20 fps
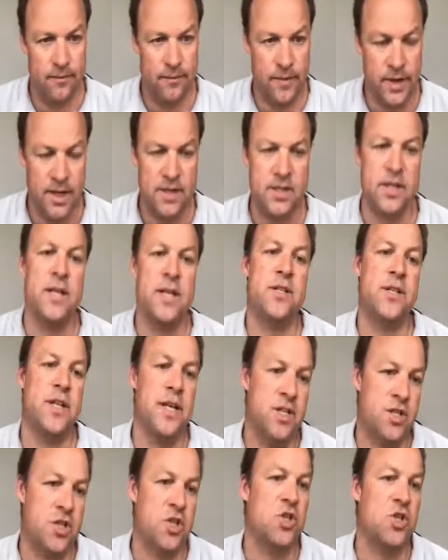
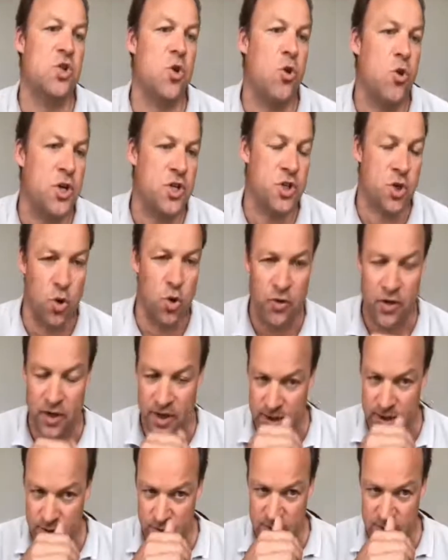It's the source content
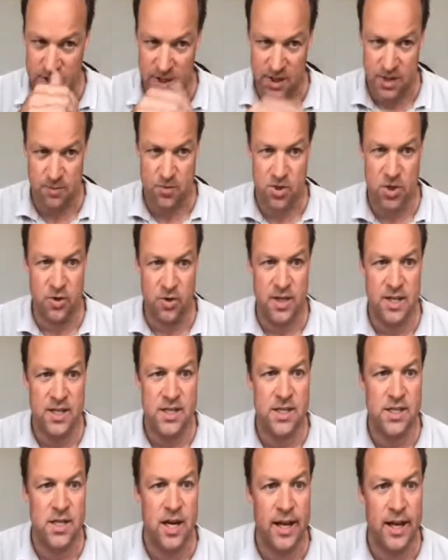into the system. So This
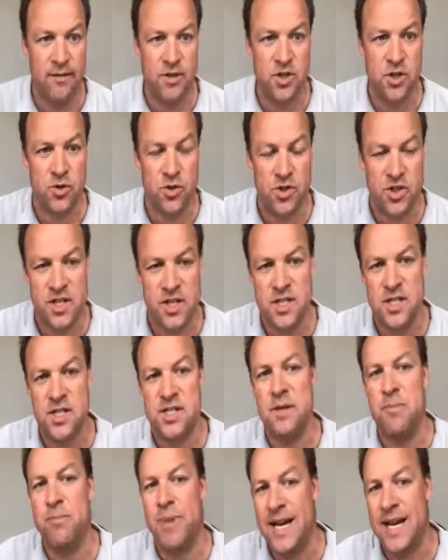is language
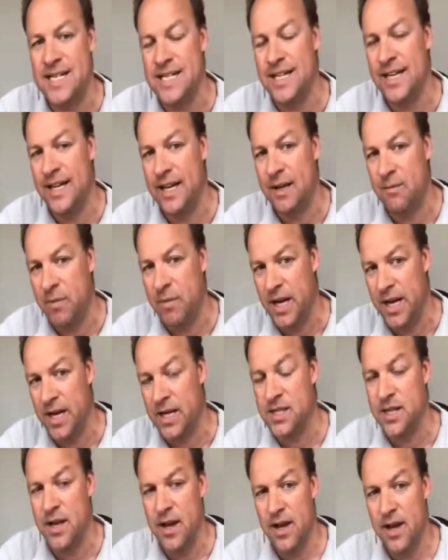consistency. Basically, it
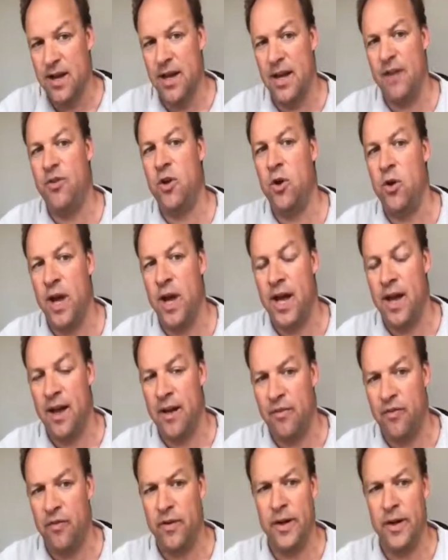means if you
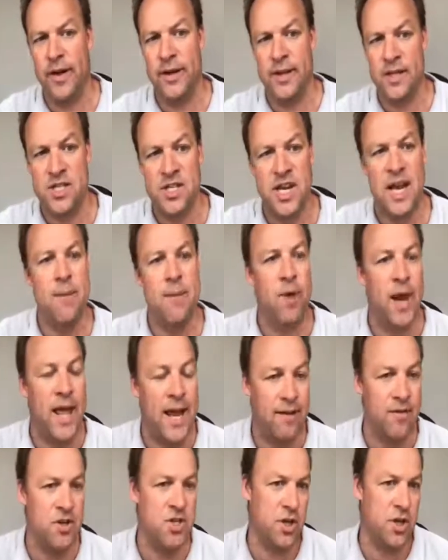have the same
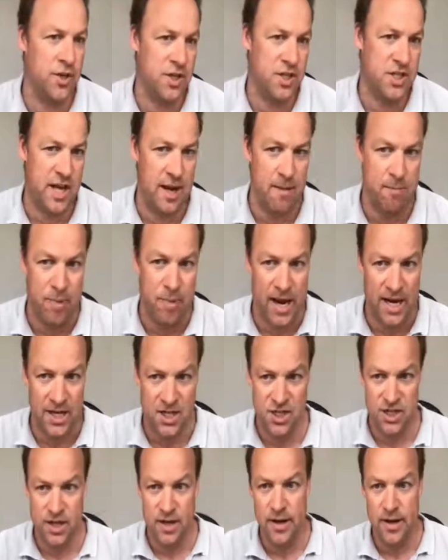language on the same
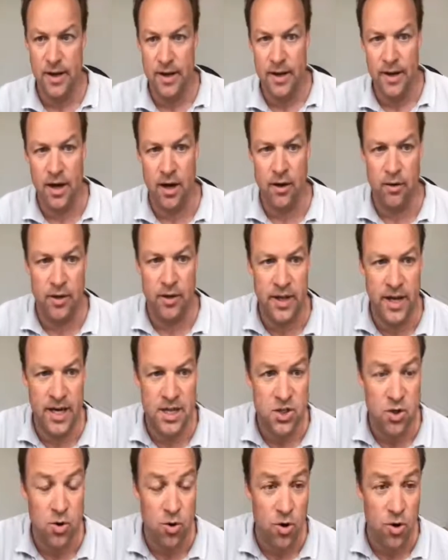page. Now, they
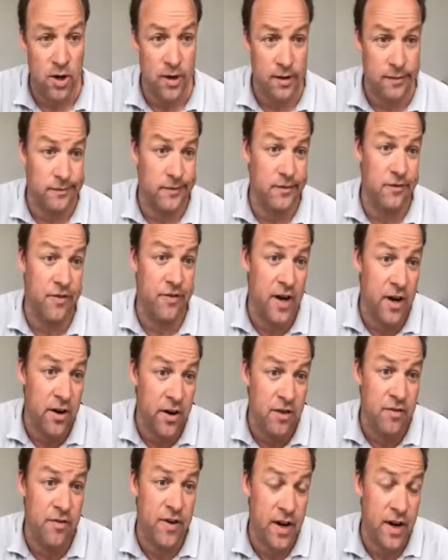score
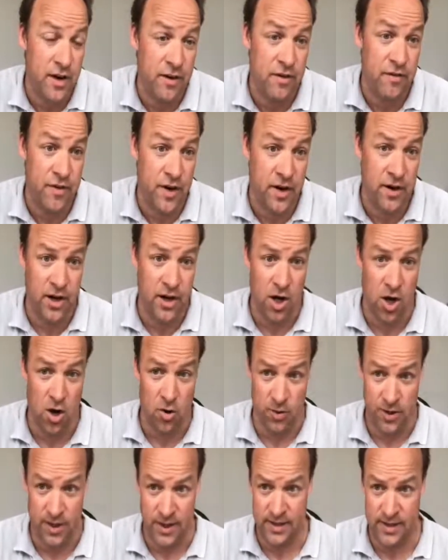very, very, very low
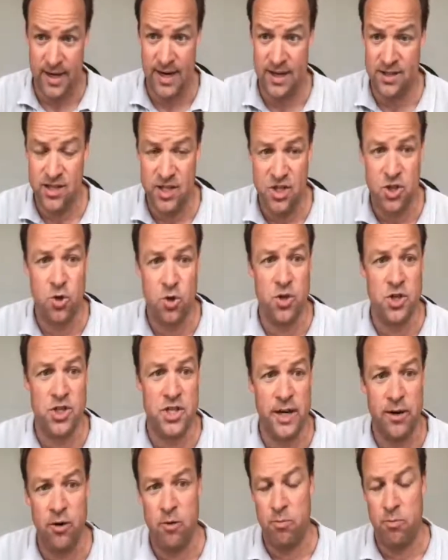on it. They actually score
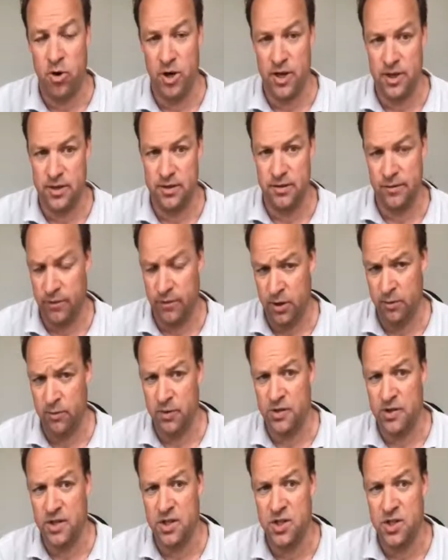0 points. And you will
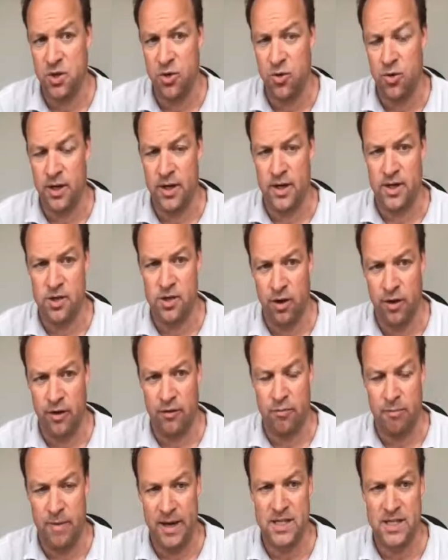see soon that there's a lot
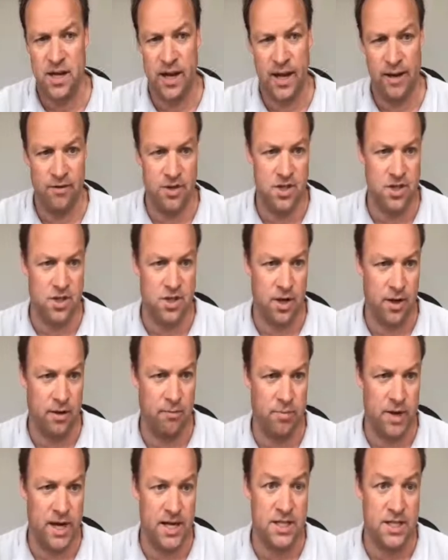of mixed languages on
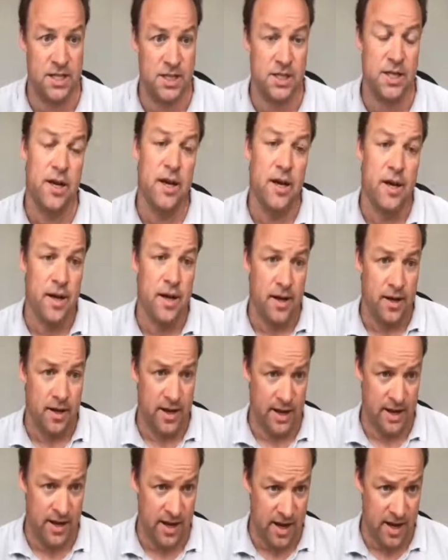pages.
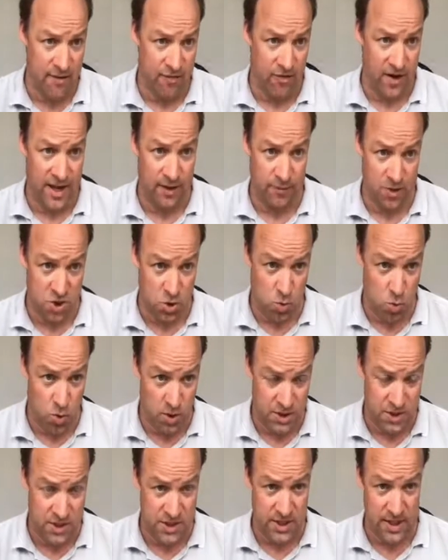Then they have language
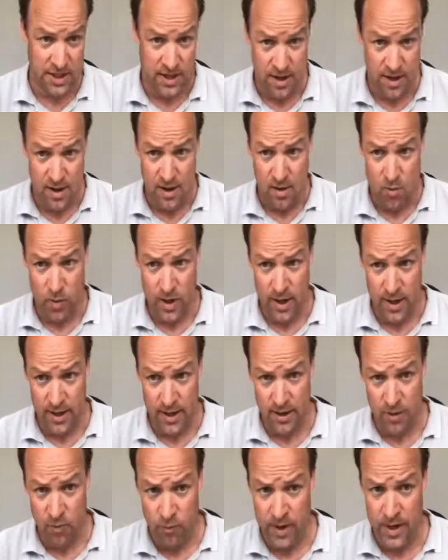quantity,
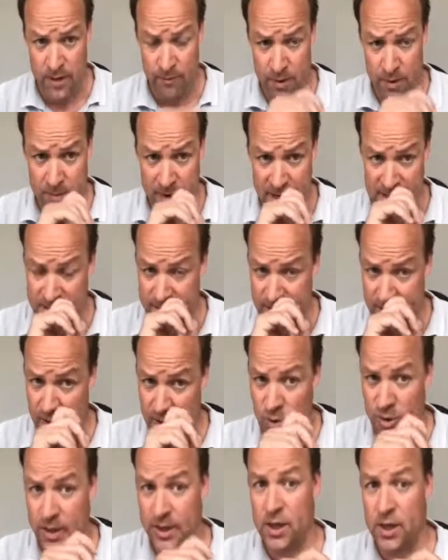where we basically
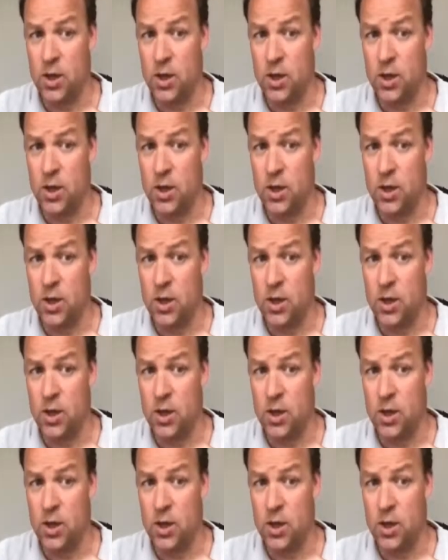look at the